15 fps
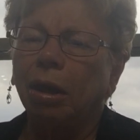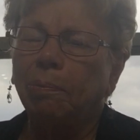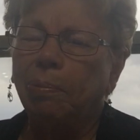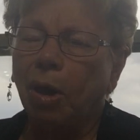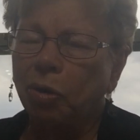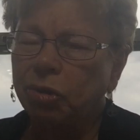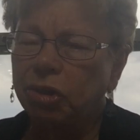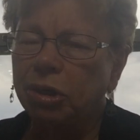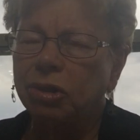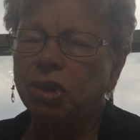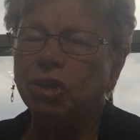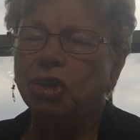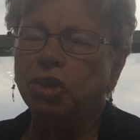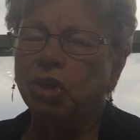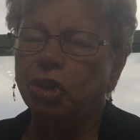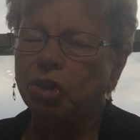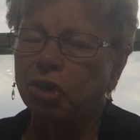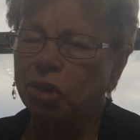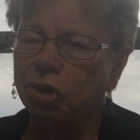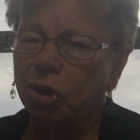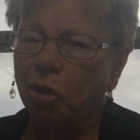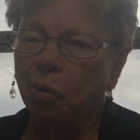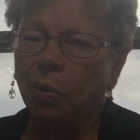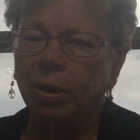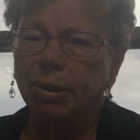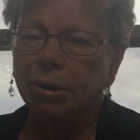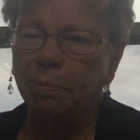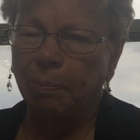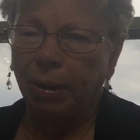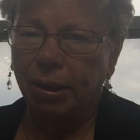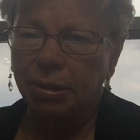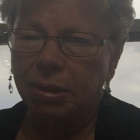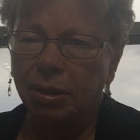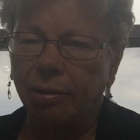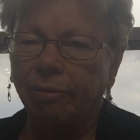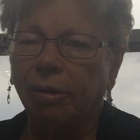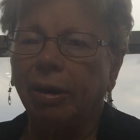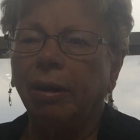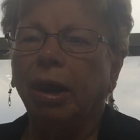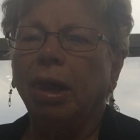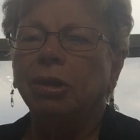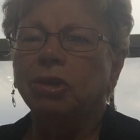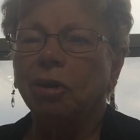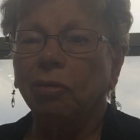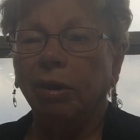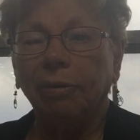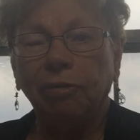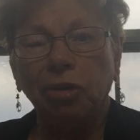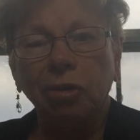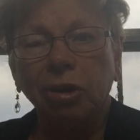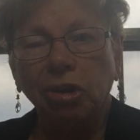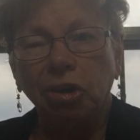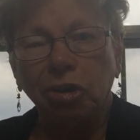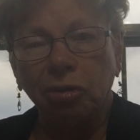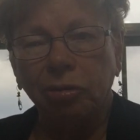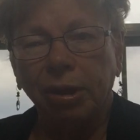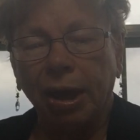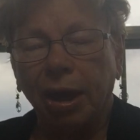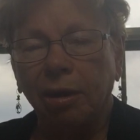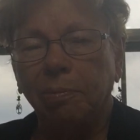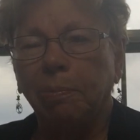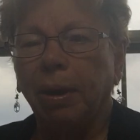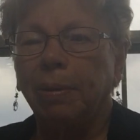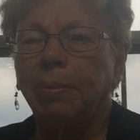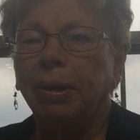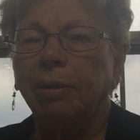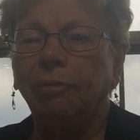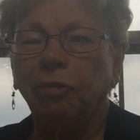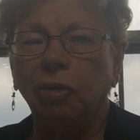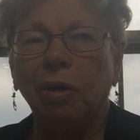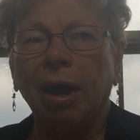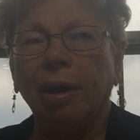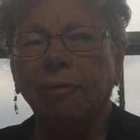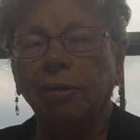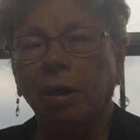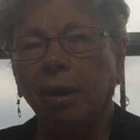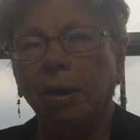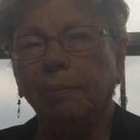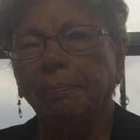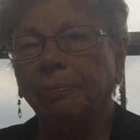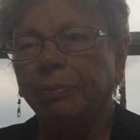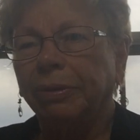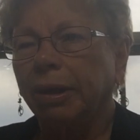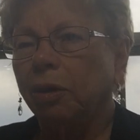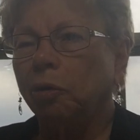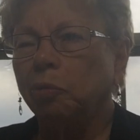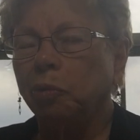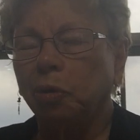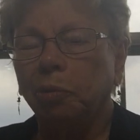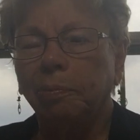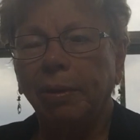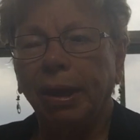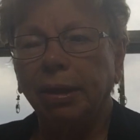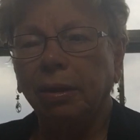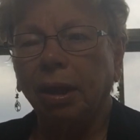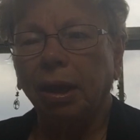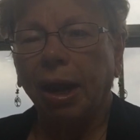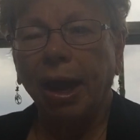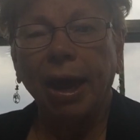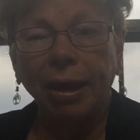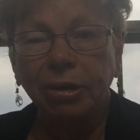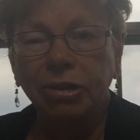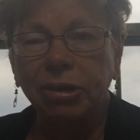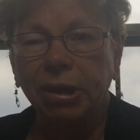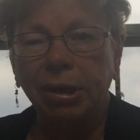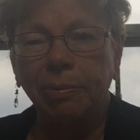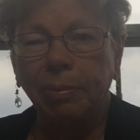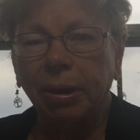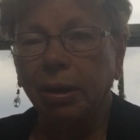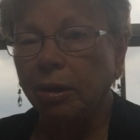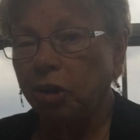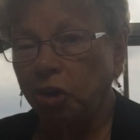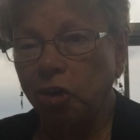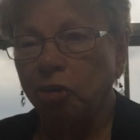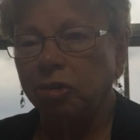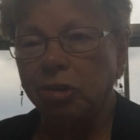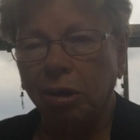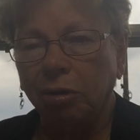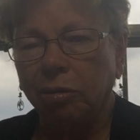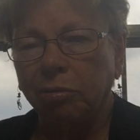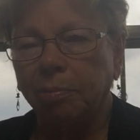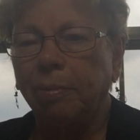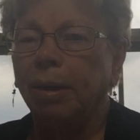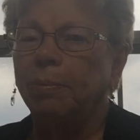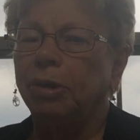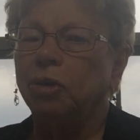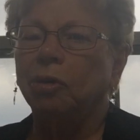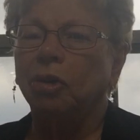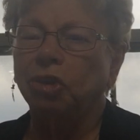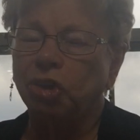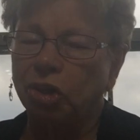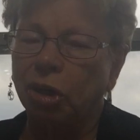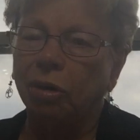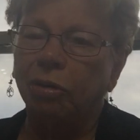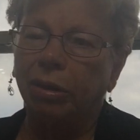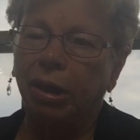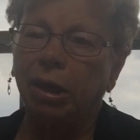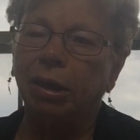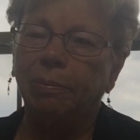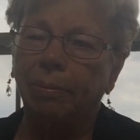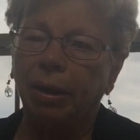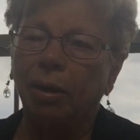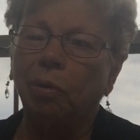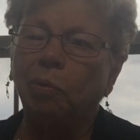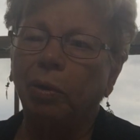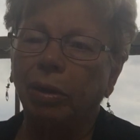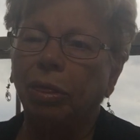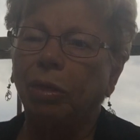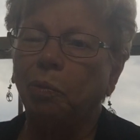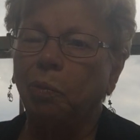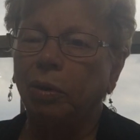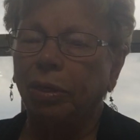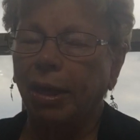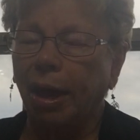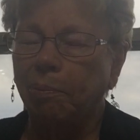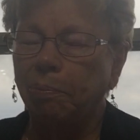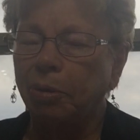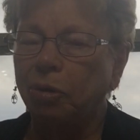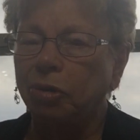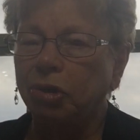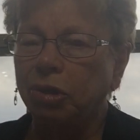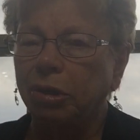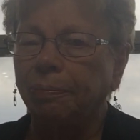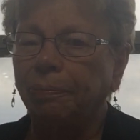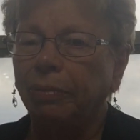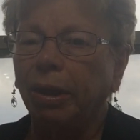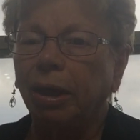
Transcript: Postage is just so expensive. So if you can do that, maybe if you have a roommate that has email and you don't, maybe you could share the email with that person.